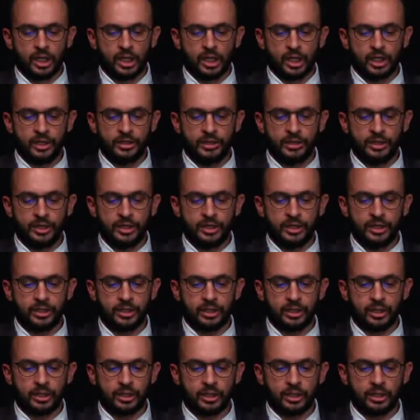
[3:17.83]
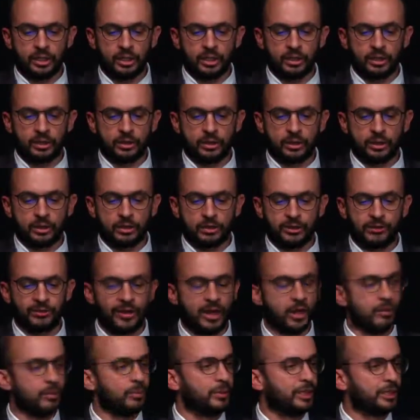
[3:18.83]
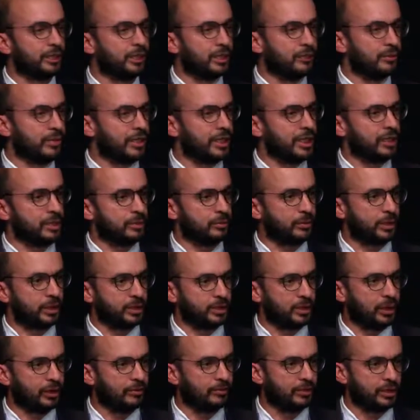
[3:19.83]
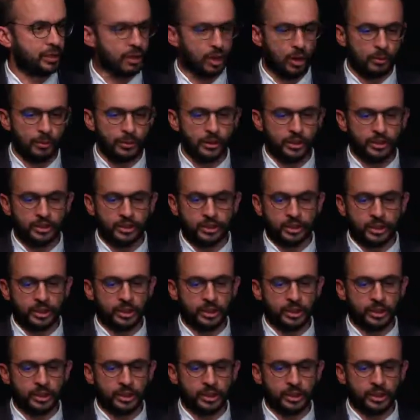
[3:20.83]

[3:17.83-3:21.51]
the development and management of the complex